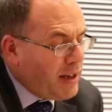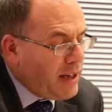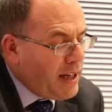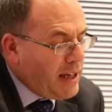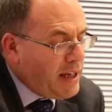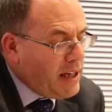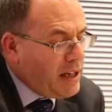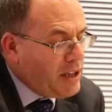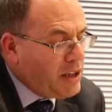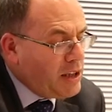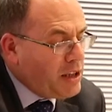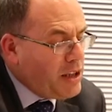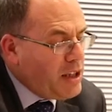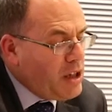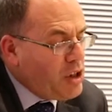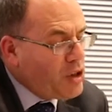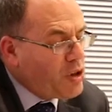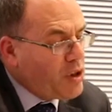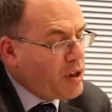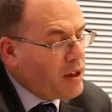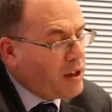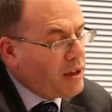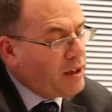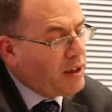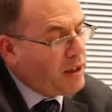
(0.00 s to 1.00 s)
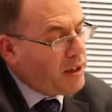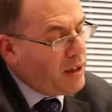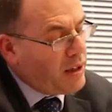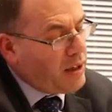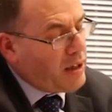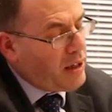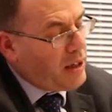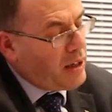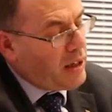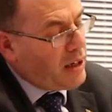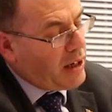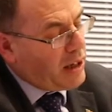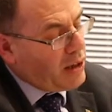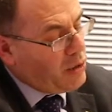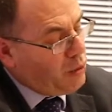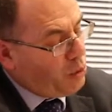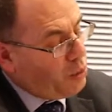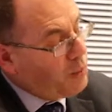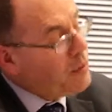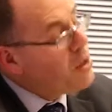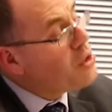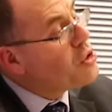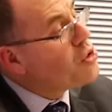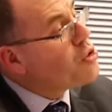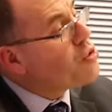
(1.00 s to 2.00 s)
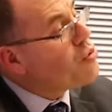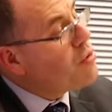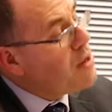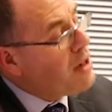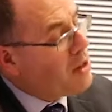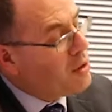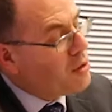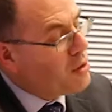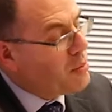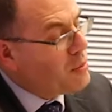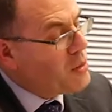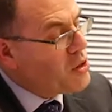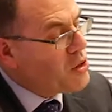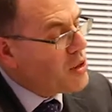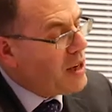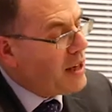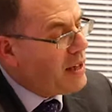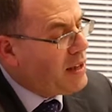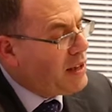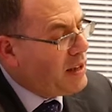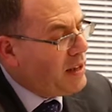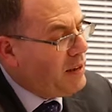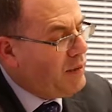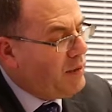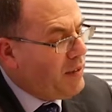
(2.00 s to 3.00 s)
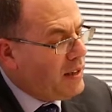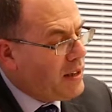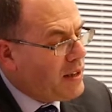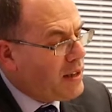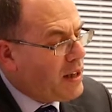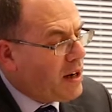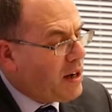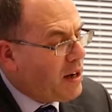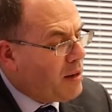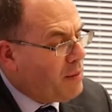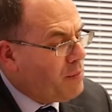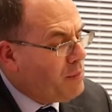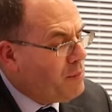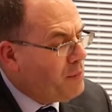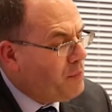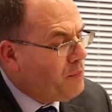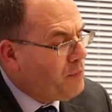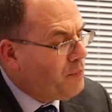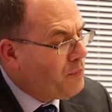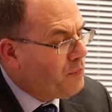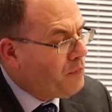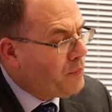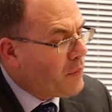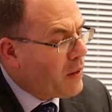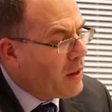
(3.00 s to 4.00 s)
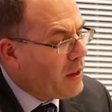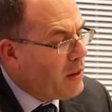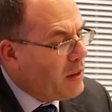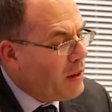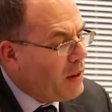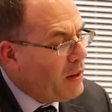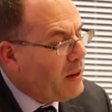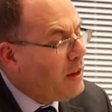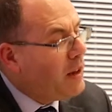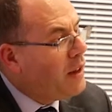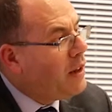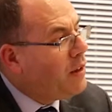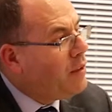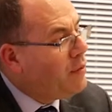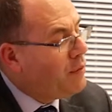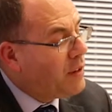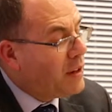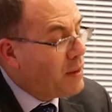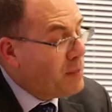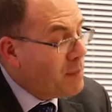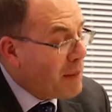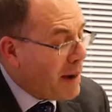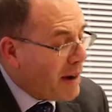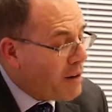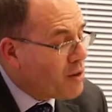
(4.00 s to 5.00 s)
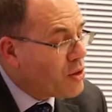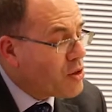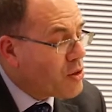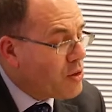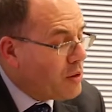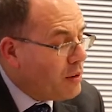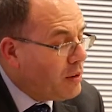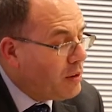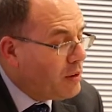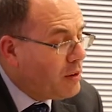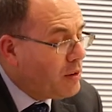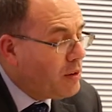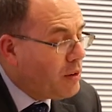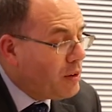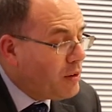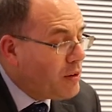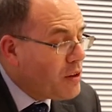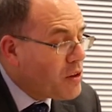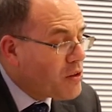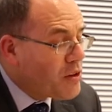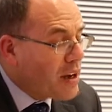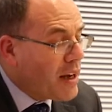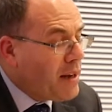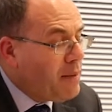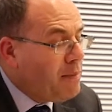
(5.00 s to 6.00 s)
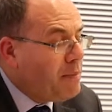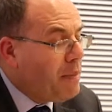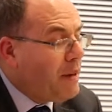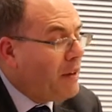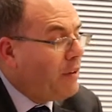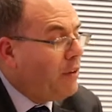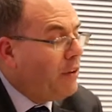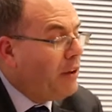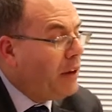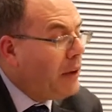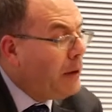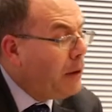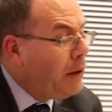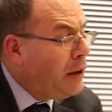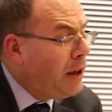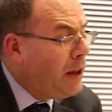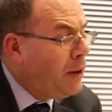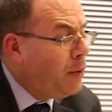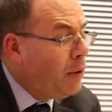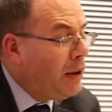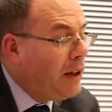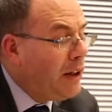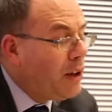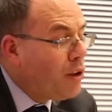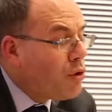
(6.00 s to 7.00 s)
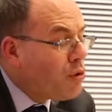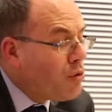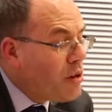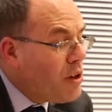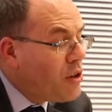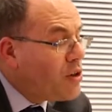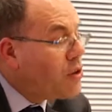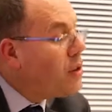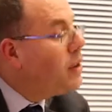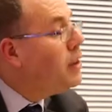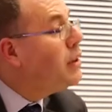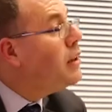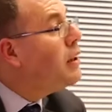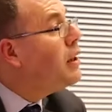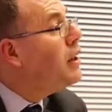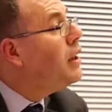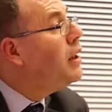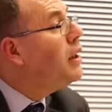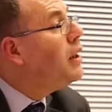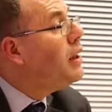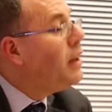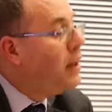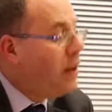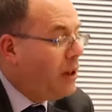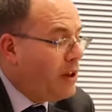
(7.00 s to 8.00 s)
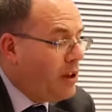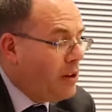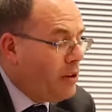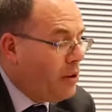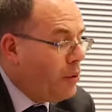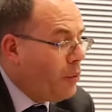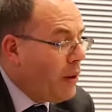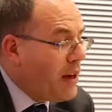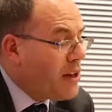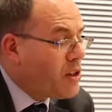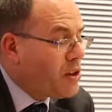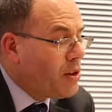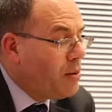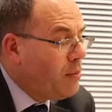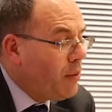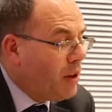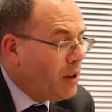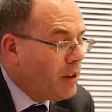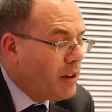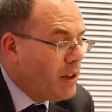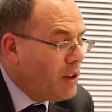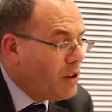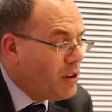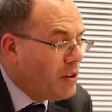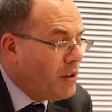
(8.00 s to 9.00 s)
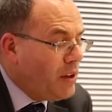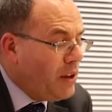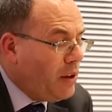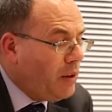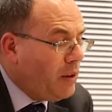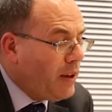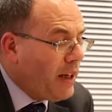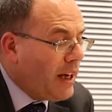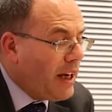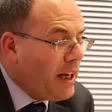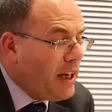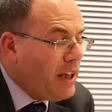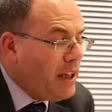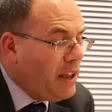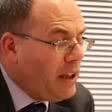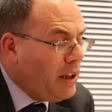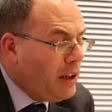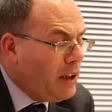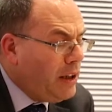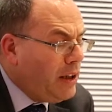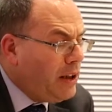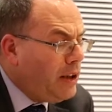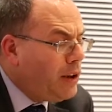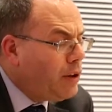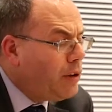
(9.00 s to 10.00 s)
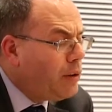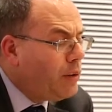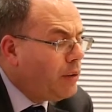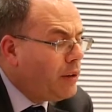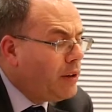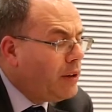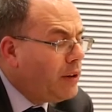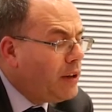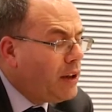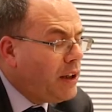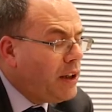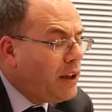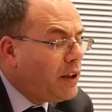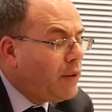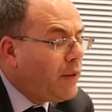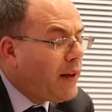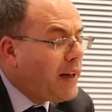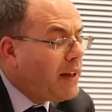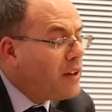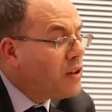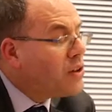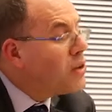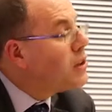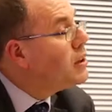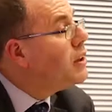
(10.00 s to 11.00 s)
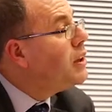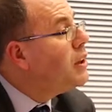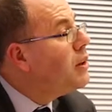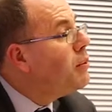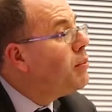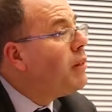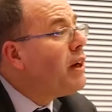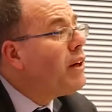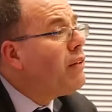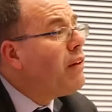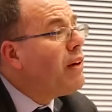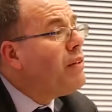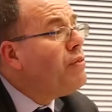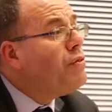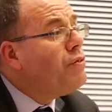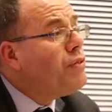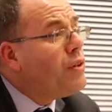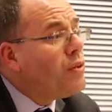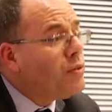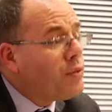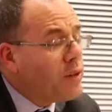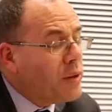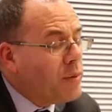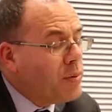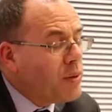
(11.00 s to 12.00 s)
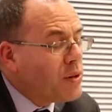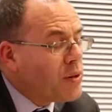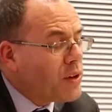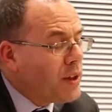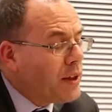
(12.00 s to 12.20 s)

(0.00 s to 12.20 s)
in Indonesia and almost 300% in Vietnam. For comparison, during the same period, it will increase in the Western markets of the UK, EU, and the US by around 50%.